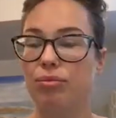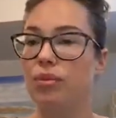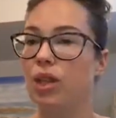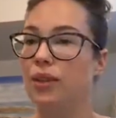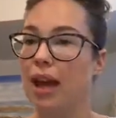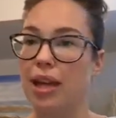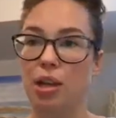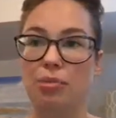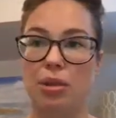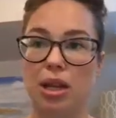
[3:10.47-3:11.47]
That
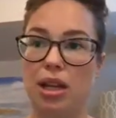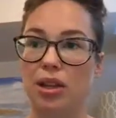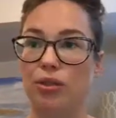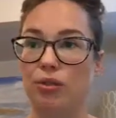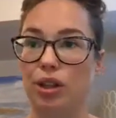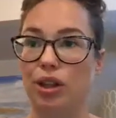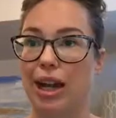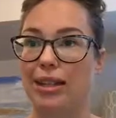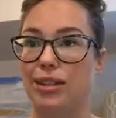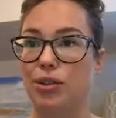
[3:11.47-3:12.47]
could be
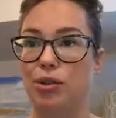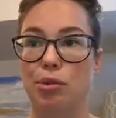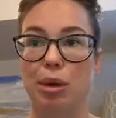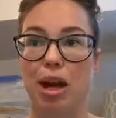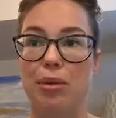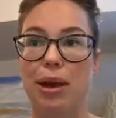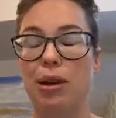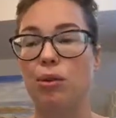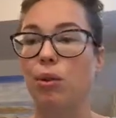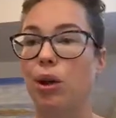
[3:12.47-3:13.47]
regressed to a body weight
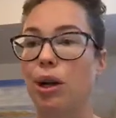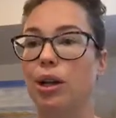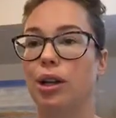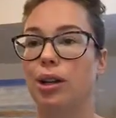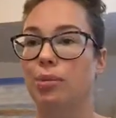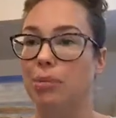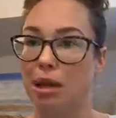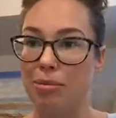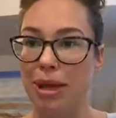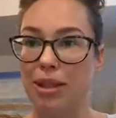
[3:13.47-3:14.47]
or
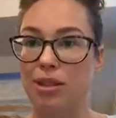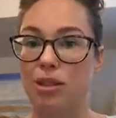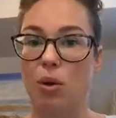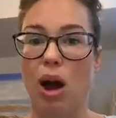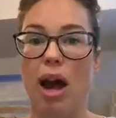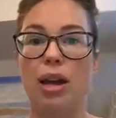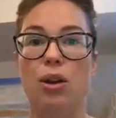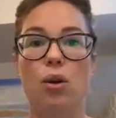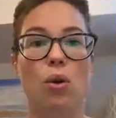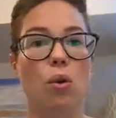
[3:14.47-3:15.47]
mini band squat,
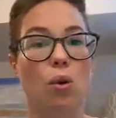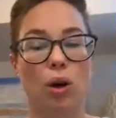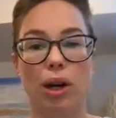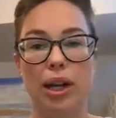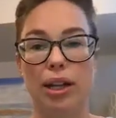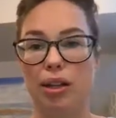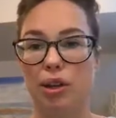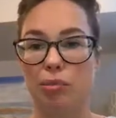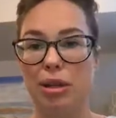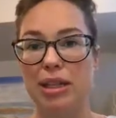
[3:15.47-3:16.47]
or it
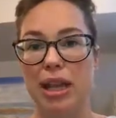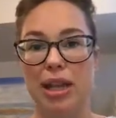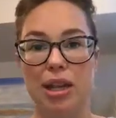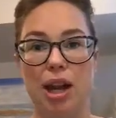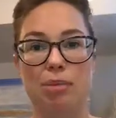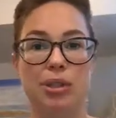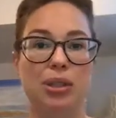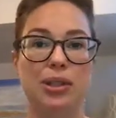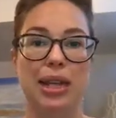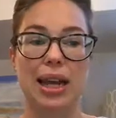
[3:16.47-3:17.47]
could be taken up
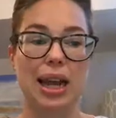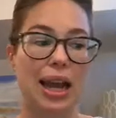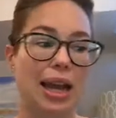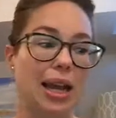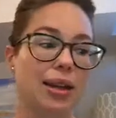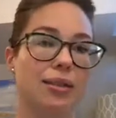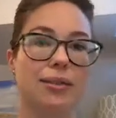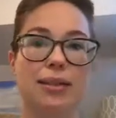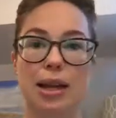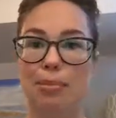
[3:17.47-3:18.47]
to, say, a
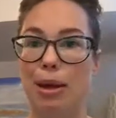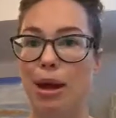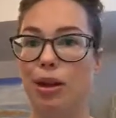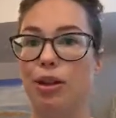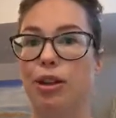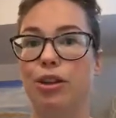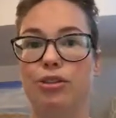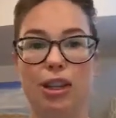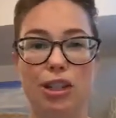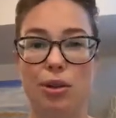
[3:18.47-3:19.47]
dumbbell
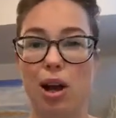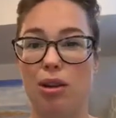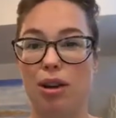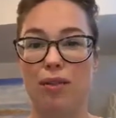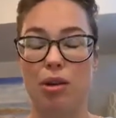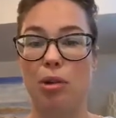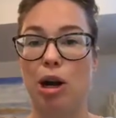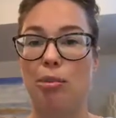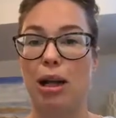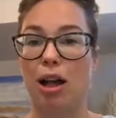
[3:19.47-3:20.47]
front squat or even a
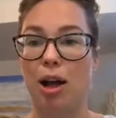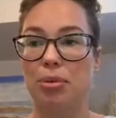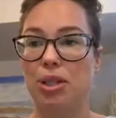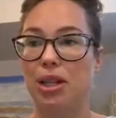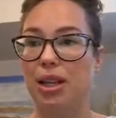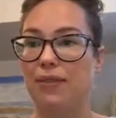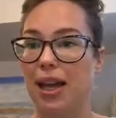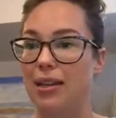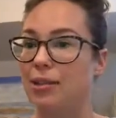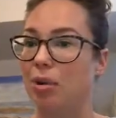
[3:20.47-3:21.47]
barbell option if that
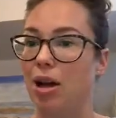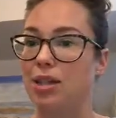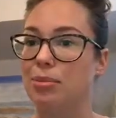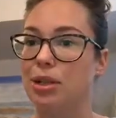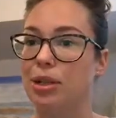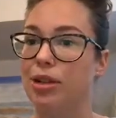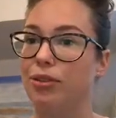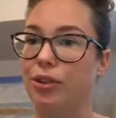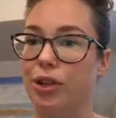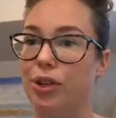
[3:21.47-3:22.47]
is a possibility
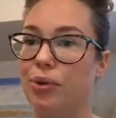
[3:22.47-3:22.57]
for you.